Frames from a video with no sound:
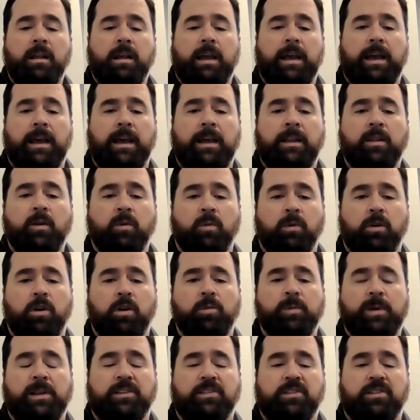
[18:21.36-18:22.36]
in the
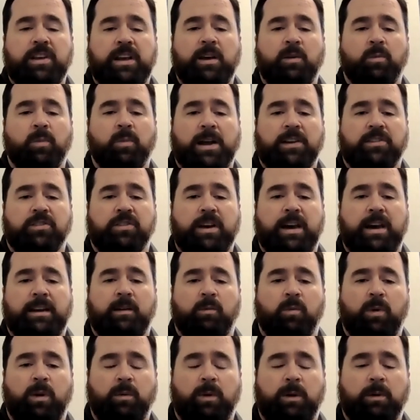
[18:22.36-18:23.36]
room and see in Wesleyan,
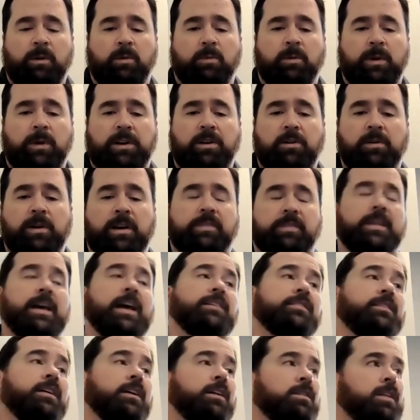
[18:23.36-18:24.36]
and when we were redoing
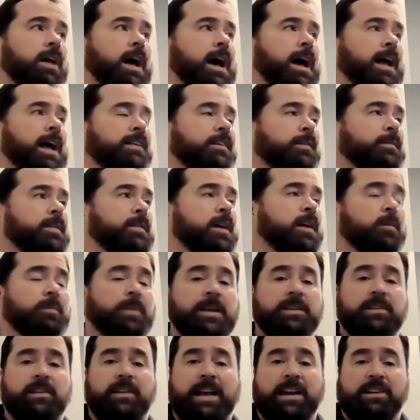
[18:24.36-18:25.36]
things, and some of their
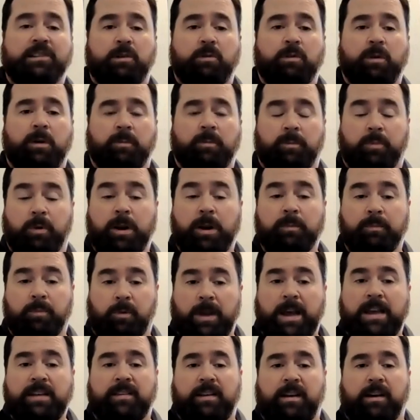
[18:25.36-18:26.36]
pieces actually were put in
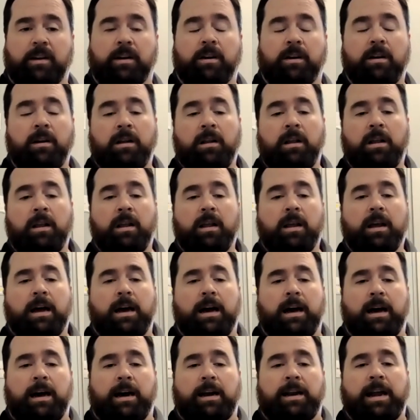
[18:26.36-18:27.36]
place here.
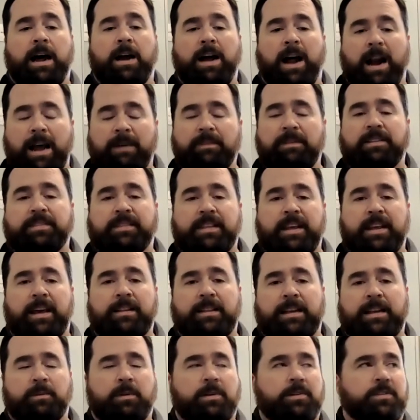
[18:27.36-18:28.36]
Now, not everything.
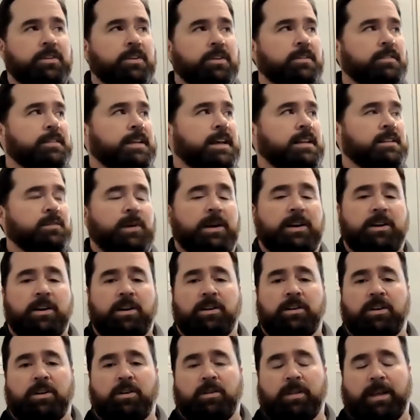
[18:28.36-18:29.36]
There were certain things that we
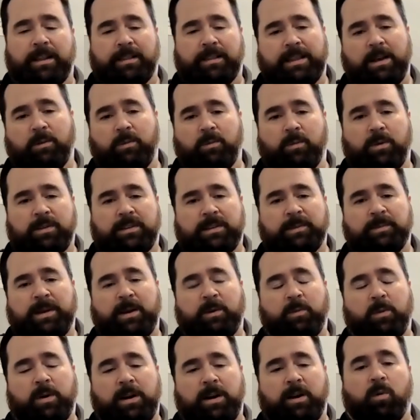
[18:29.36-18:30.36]
couldn't do, like when somebody
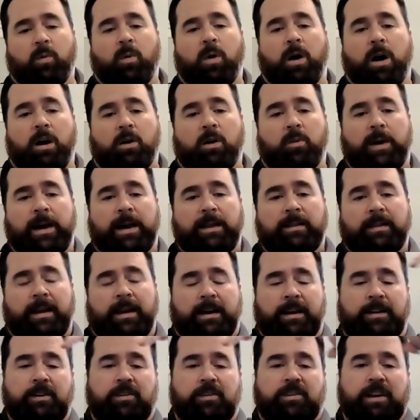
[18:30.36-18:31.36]
wanted a walkway, like
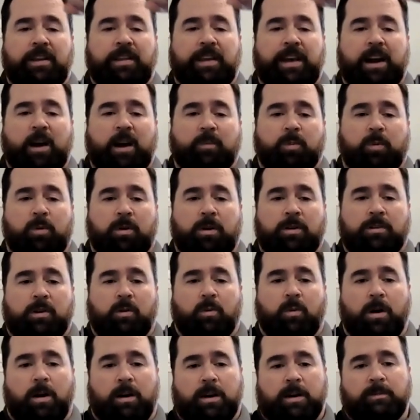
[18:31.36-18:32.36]
how you see at the airport, to
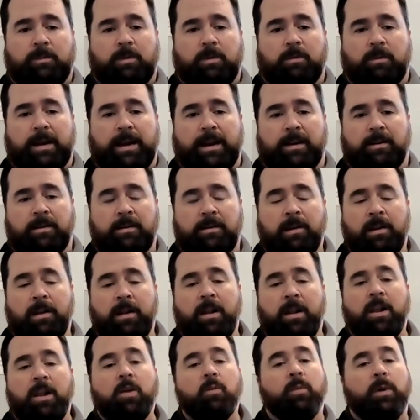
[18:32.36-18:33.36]
walk them around.
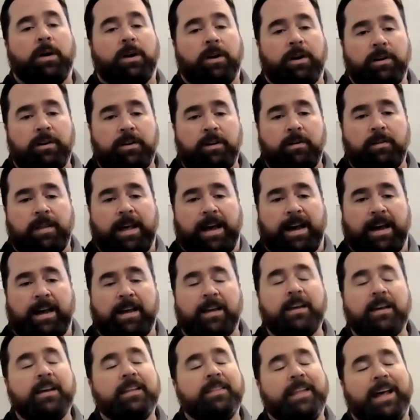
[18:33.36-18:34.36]
We couldn't do
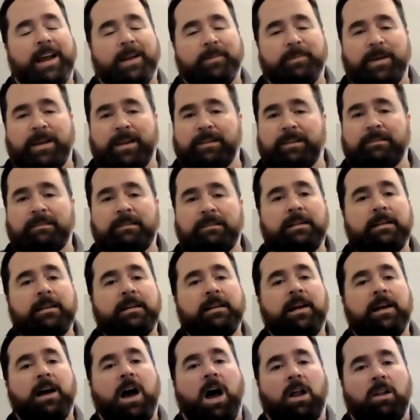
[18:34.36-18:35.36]
that. That'd have been
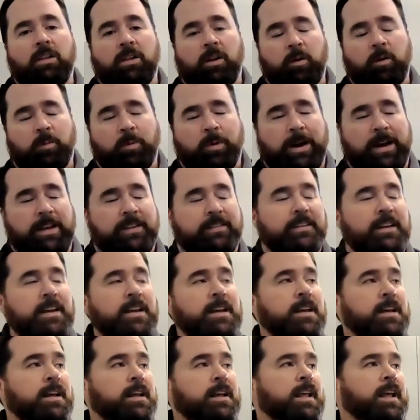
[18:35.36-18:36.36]
a little
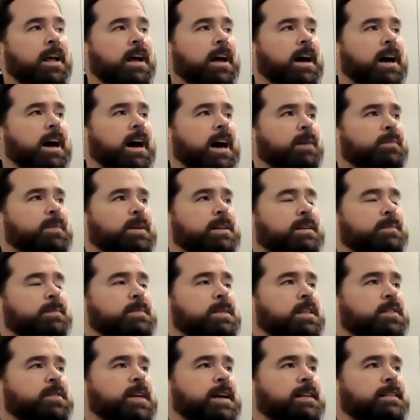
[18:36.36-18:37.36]
pricey. But some of
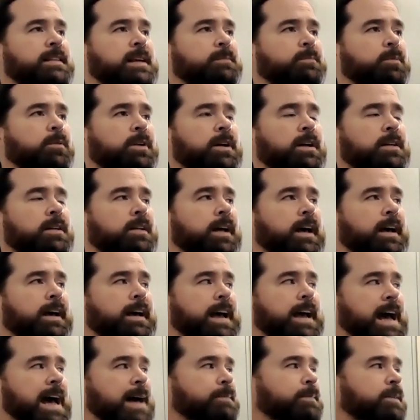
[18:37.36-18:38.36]
the things they put in, like
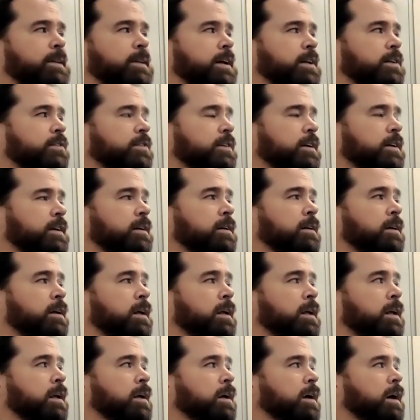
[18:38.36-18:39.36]
cabinets and
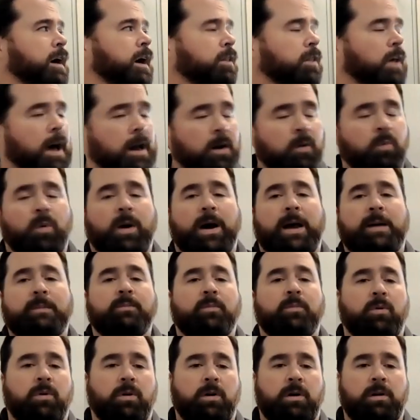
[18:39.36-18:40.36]
a lot of
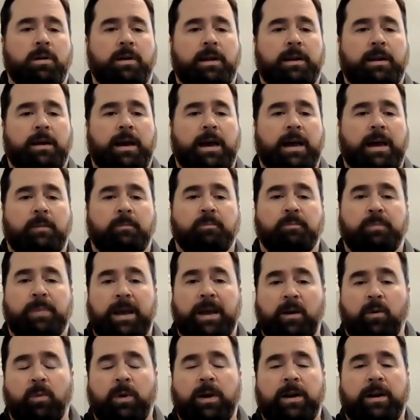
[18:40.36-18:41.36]
whiteboard and
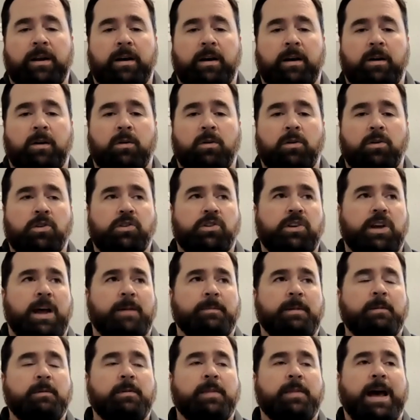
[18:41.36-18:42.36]
big windows. I
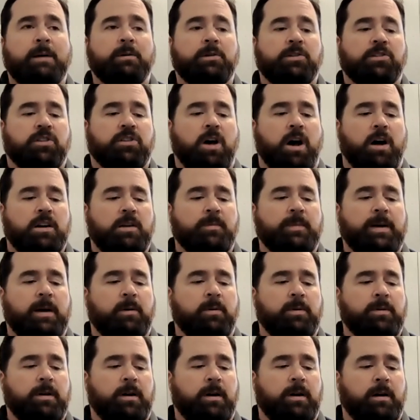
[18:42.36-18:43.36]
remember that was talked about
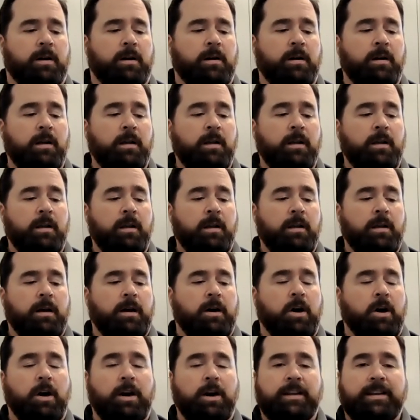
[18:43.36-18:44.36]
with our
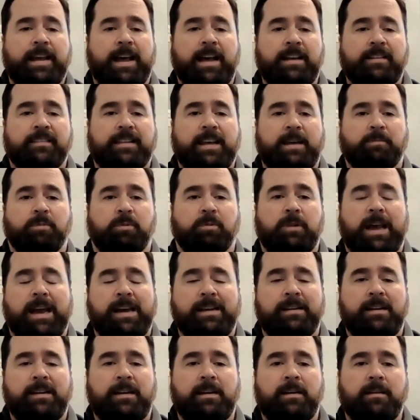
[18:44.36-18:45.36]
architects. They
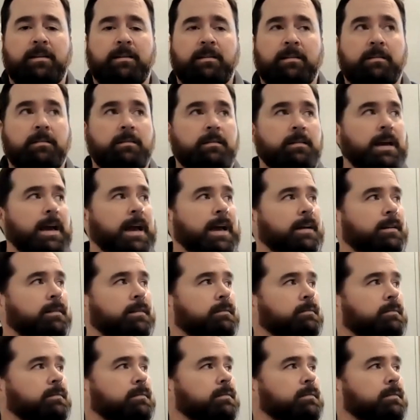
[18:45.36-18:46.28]
planned it, and